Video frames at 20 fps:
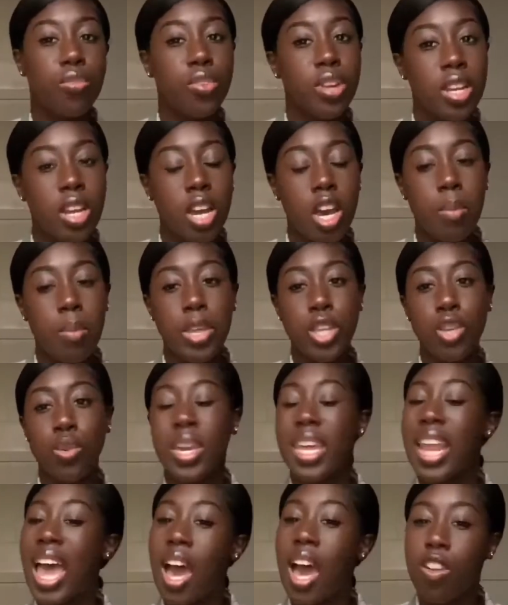freedom and you
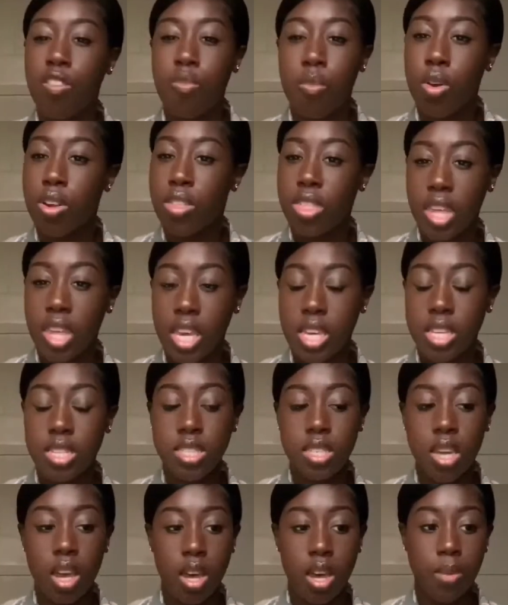get out of more things.
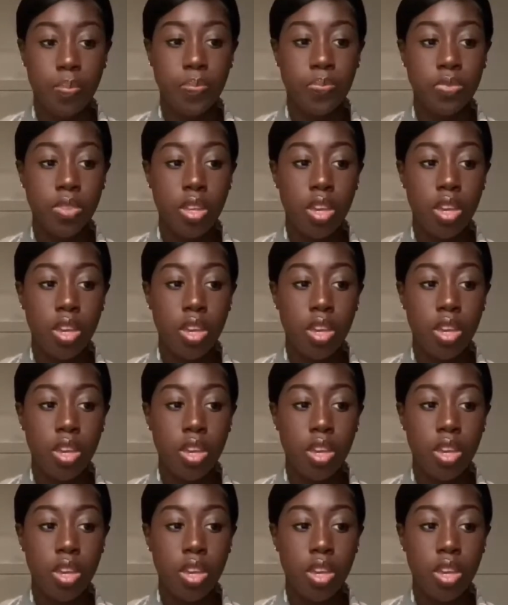Um,